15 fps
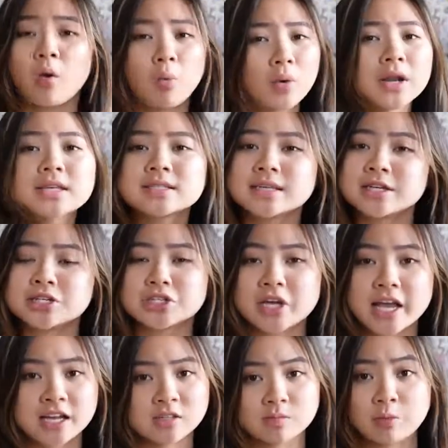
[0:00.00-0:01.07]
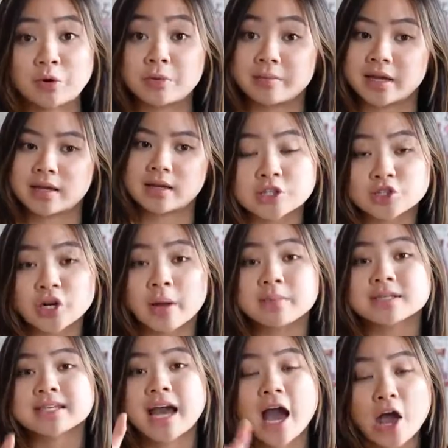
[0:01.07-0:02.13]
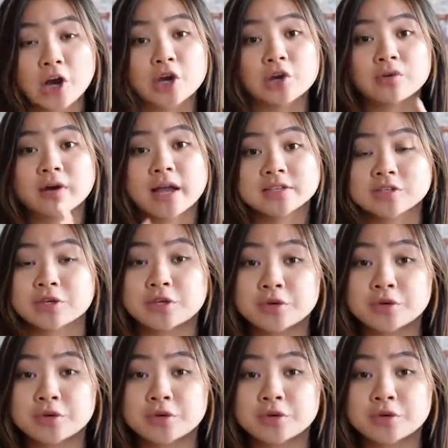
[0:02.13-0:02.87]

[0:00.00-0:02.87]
What does niche explore mean? Instagram is categorizing